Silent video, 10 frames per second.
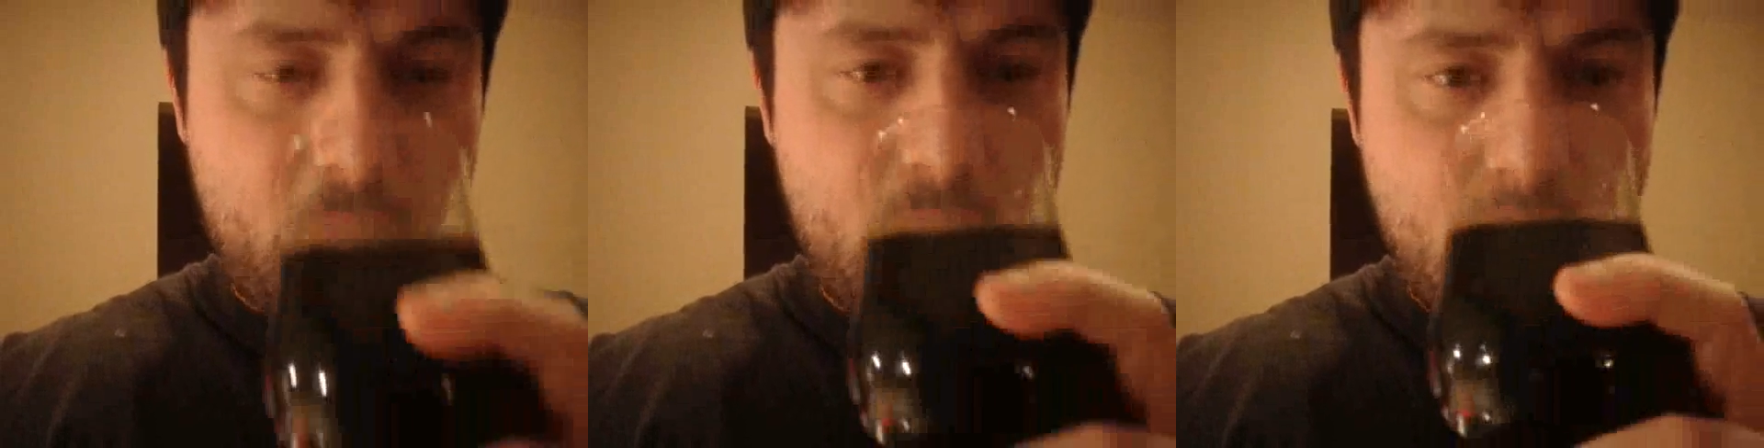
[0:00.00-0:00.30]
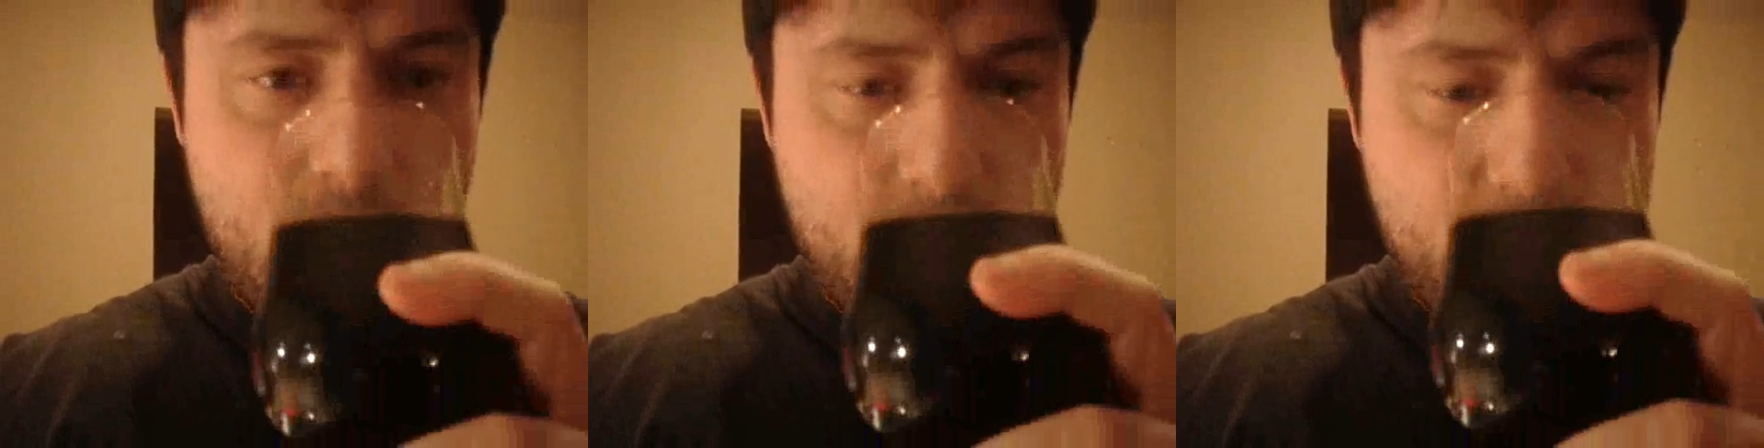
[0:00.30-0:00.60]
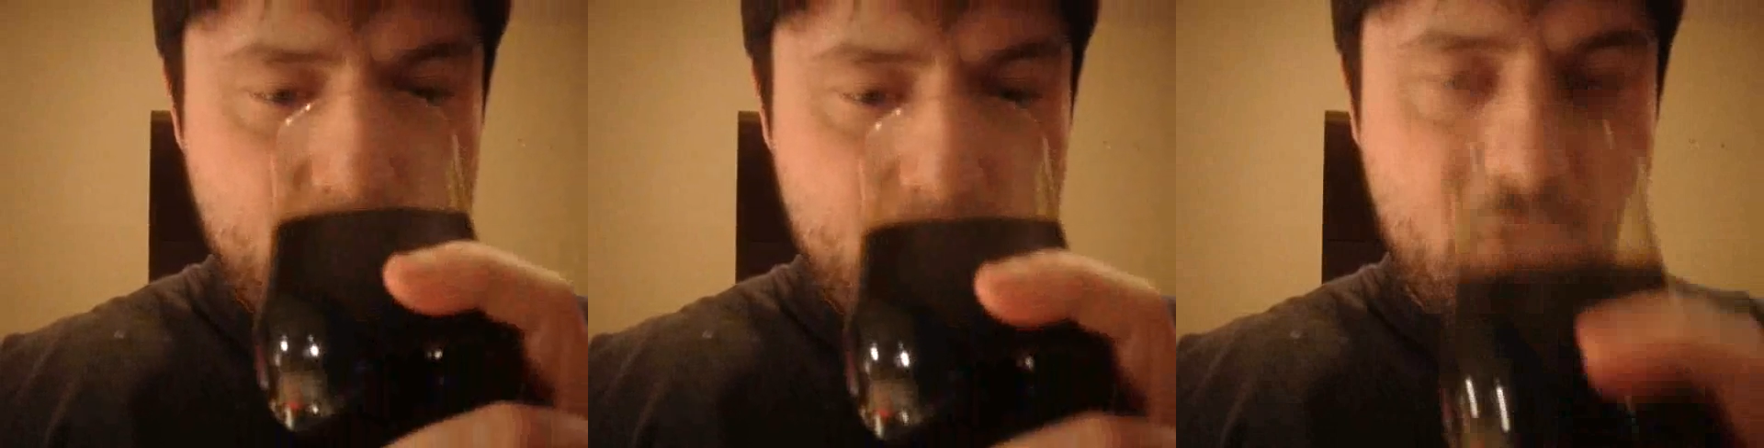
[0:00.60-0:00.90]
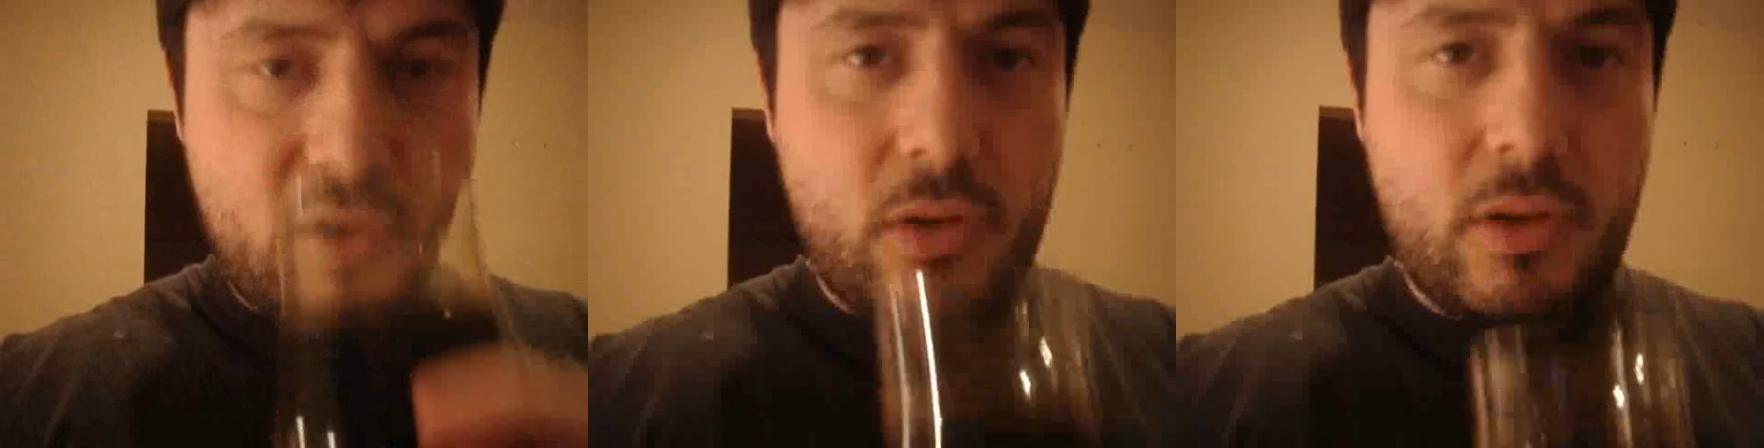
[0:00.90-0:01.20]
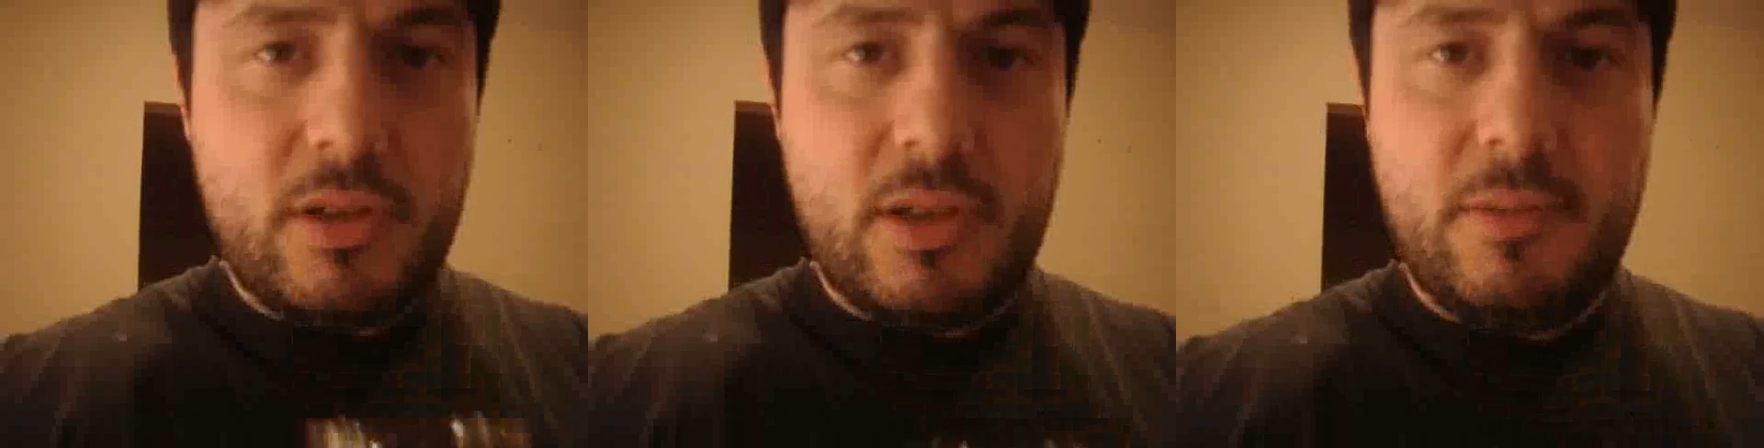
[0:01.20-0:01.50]
It's the
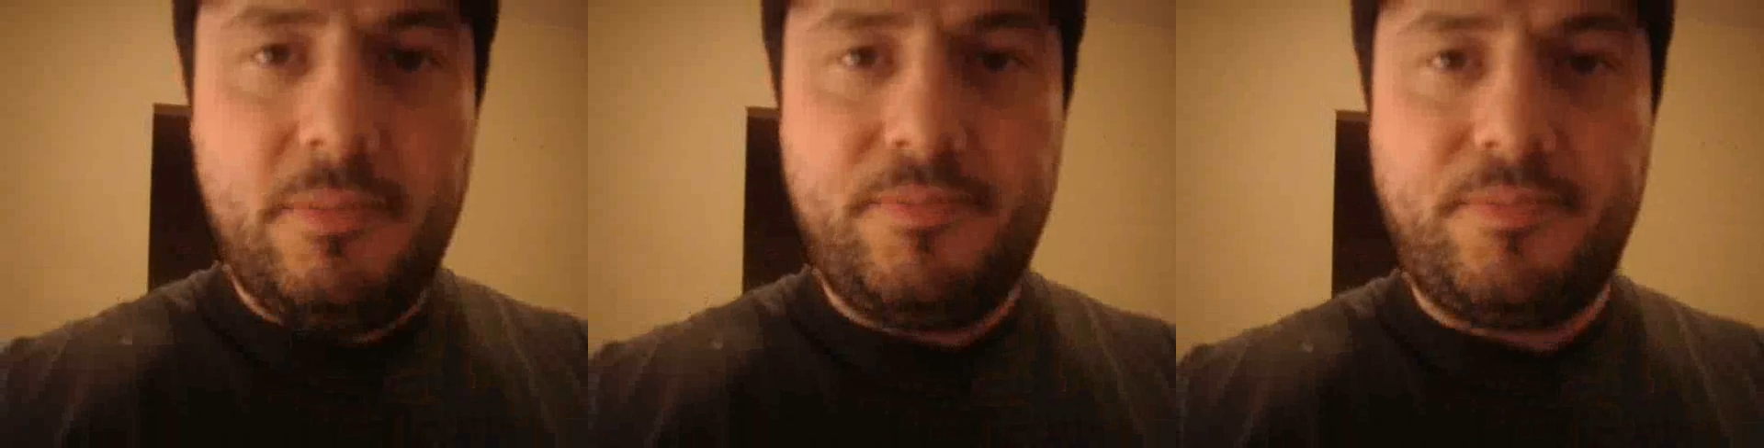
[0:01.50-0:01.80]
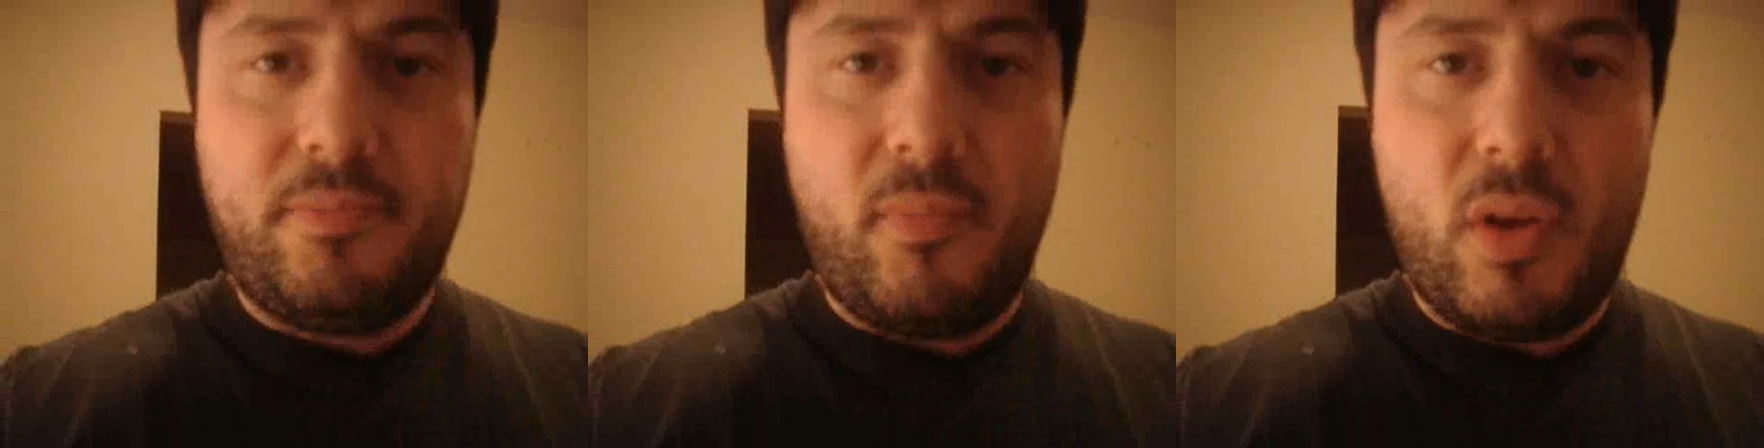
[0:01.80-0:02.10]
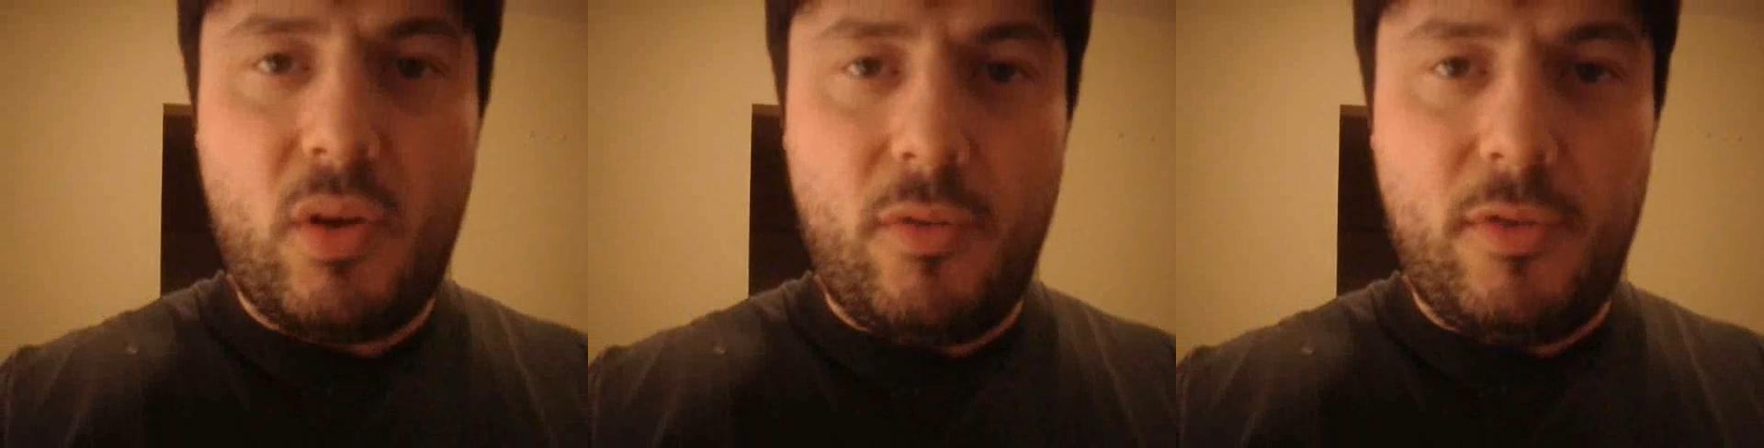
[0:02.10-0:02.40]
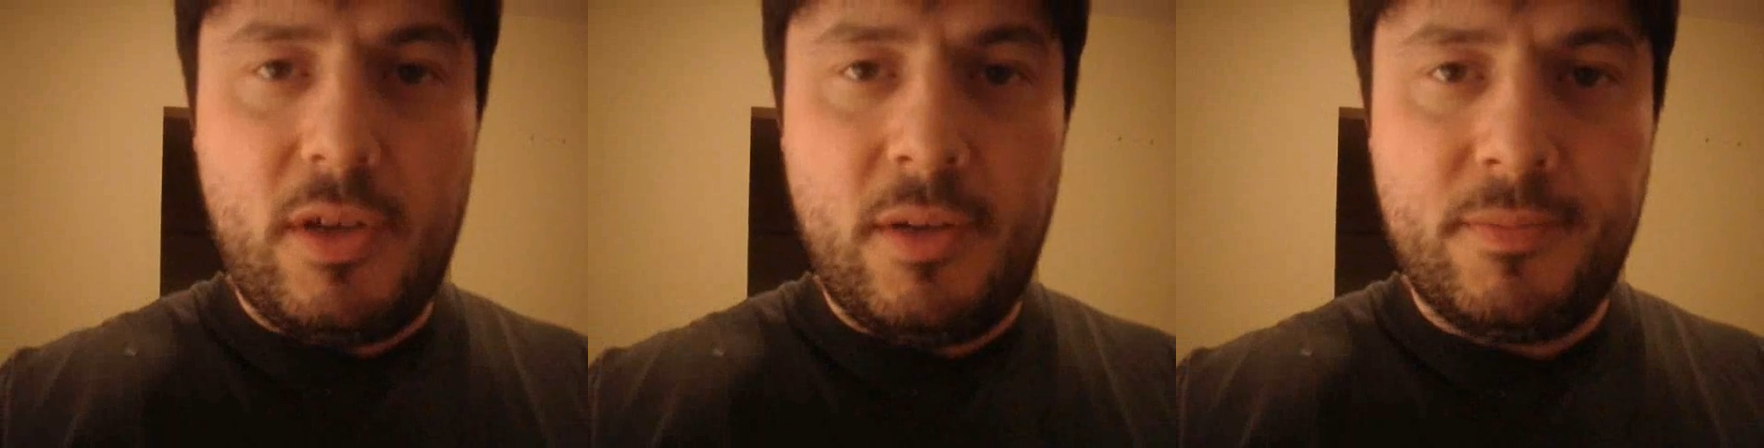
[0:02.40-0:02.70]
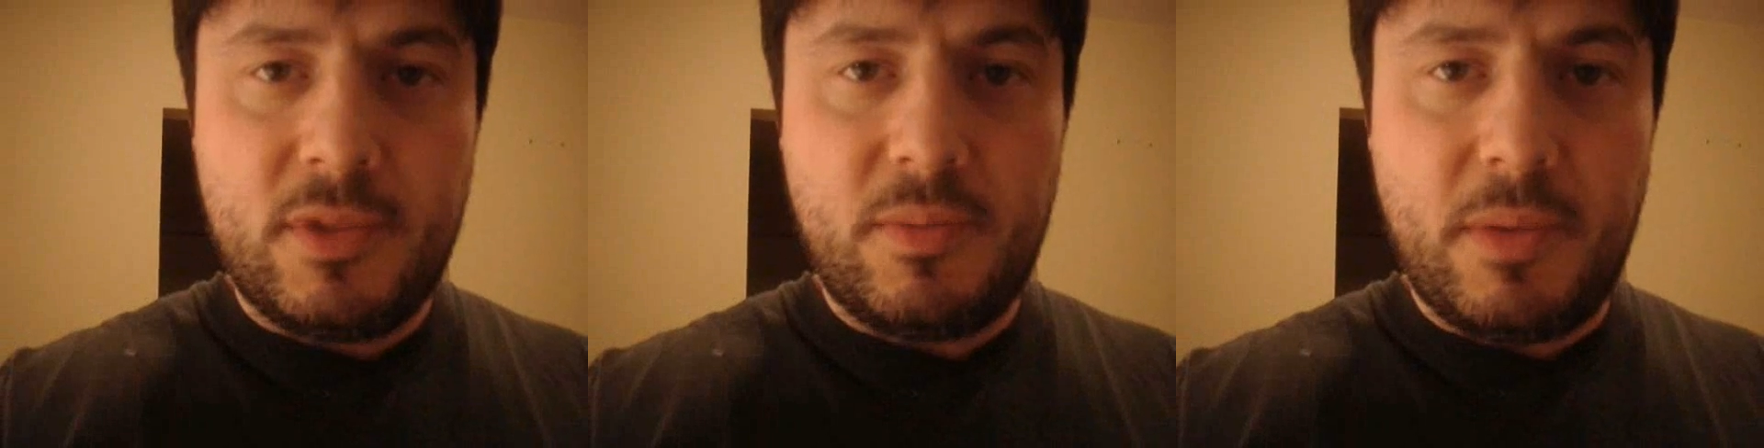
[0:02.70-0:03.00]
chocolatey coffee
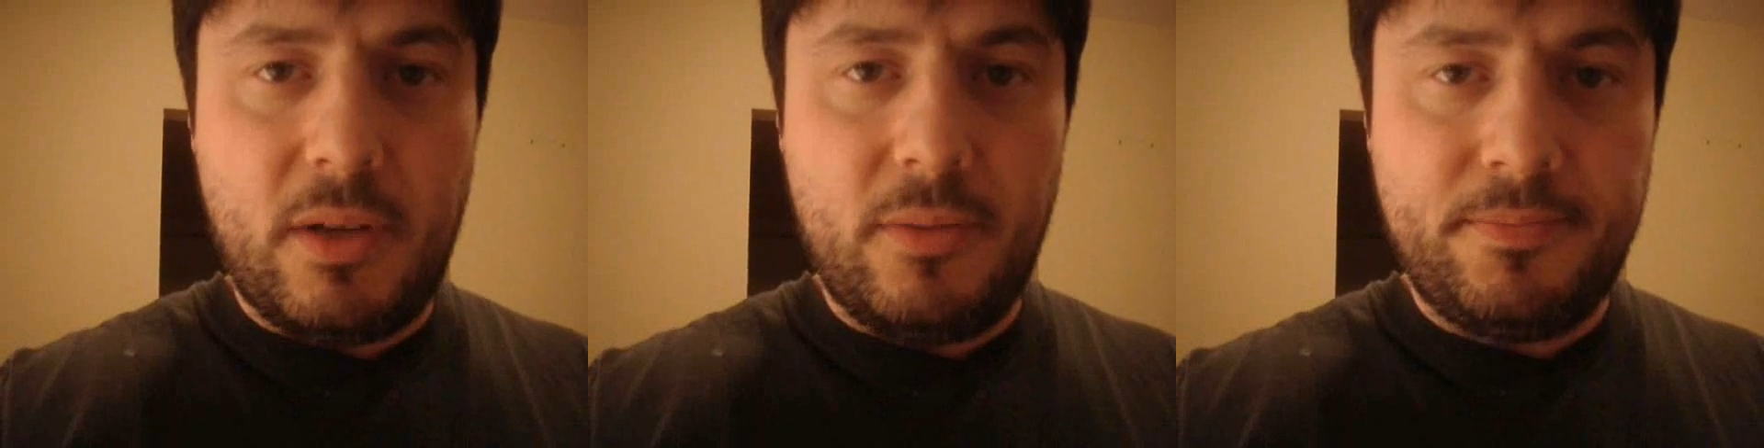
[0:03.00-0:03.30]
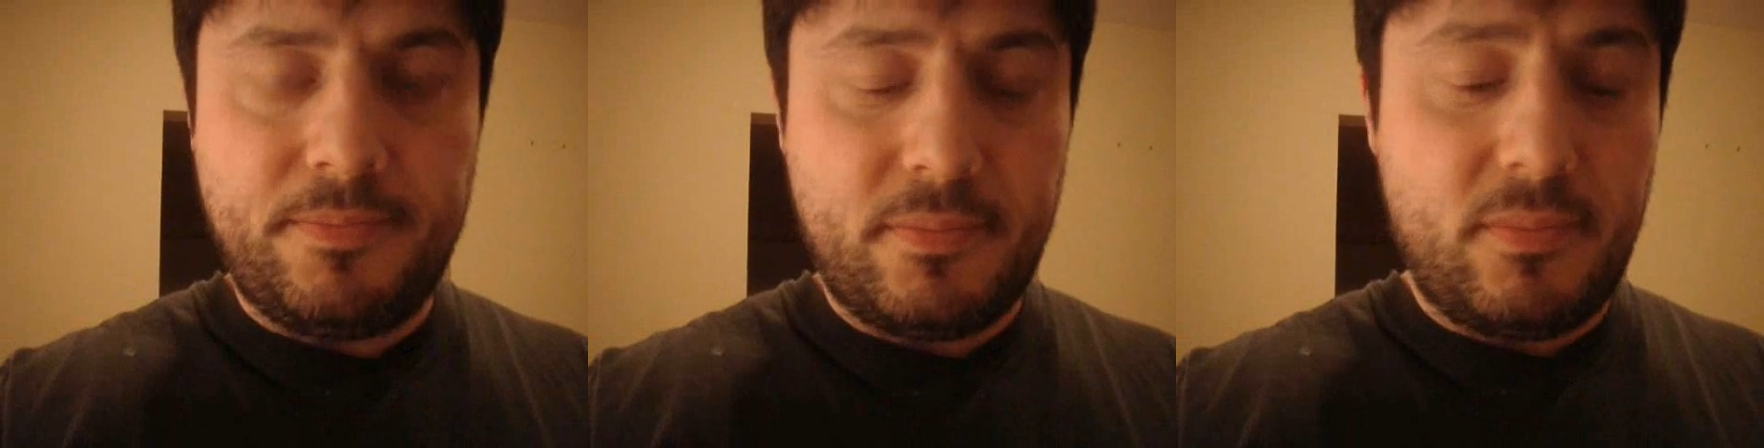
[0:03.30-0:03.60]
smell.